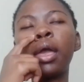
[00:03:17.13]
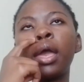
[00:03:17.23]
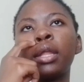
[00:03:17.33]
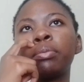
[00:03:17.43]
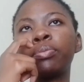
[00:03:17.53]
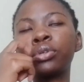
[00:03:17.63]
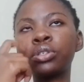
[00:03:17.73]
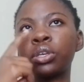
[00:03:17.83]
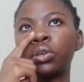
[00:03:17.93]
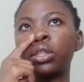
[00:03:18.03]
and
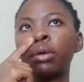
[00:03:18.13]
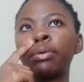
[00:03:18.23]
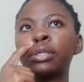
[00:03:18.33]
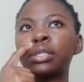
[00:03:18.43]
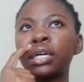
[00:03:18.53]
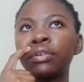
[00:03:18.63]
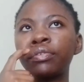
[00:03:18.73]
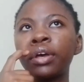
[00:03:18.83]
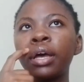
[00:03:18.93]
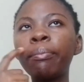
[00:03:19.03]
persecute them and
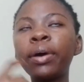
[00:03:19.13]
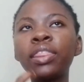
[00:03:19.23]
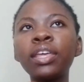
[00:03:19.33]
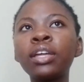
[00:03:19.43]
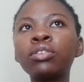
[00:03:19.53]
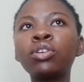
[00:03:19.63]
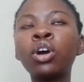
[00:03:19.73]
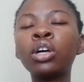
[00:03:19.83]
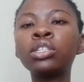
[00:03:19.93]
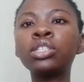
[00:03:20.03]
stuff. But then
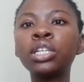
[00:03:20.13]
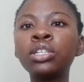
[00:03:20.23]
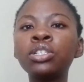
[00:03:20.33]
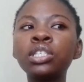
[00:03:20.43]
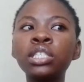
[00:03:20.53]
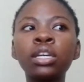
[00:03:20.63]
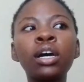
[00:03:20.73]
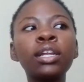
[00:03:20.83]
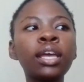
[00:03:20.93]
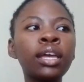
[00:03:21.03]
God changed his
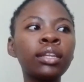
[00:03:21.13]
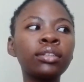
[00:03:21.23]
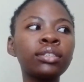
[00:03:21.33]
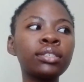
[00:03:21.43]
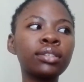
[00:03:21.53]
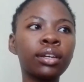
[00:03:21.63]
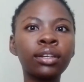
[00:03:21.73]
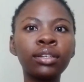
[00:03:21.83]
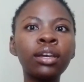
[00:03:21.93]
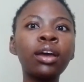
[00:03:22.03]
heart and he
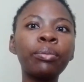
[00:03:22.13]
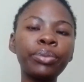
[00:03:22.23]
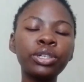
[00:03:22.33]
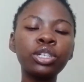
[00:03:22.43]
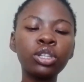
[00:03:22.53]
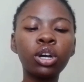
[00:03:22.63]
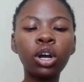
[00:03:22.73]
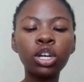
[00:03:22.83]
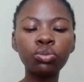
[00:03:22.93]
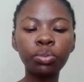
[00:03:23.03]
started preaching the
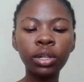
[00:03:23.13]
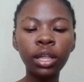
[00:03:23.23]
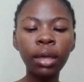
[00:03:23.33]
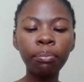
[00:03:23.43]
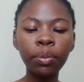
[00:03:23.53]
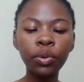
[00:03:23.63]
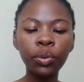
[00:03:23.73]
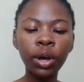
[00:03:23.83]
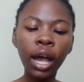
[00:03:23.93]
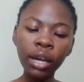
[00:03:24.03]
gospel, and people
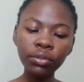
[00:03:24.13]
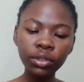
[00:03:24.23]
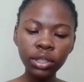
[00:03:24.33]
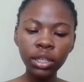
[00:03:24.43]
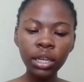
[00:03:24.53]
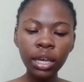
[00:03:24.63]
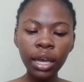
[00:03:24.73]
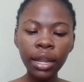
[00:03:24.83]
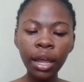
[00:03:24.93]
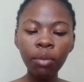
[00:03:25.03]
were after,
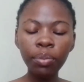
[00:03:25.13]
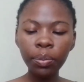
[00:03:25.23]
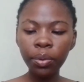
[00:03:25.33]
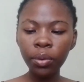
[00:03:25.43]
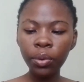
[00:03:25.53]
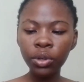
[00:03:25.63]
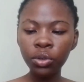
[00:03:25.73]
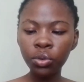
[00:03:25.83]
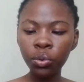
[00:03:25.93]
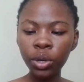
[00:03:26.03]
and now people were
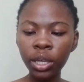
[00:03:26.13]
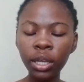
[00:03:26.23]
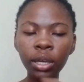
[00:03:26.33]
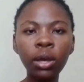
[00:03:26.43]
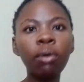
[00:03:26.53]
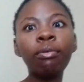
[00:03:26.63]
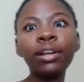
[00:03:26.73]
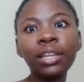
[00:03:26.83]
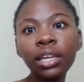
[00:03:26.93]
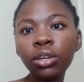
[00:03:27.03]
doing
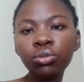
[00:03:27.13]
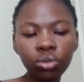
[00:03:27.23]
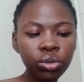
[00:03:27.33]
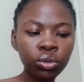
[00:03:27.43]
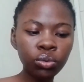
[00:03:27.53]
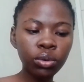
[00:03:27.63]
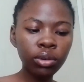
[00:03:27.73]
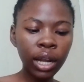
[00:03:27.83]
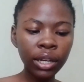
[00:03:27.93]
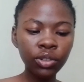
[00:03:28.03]
what he used to do,
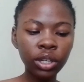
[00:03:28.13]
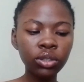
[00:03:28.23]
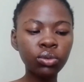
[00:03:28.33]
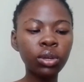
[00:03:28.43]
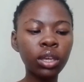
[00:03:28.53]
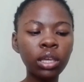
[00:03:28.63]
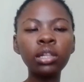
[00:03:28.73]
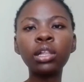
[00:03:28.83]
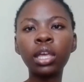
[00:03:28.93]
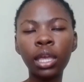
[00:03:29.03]
like trying to
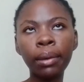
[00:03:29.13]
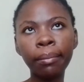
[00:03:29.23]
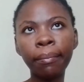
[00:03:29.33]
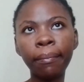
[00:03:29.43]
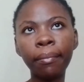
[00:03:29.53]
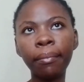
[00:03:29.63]
kill him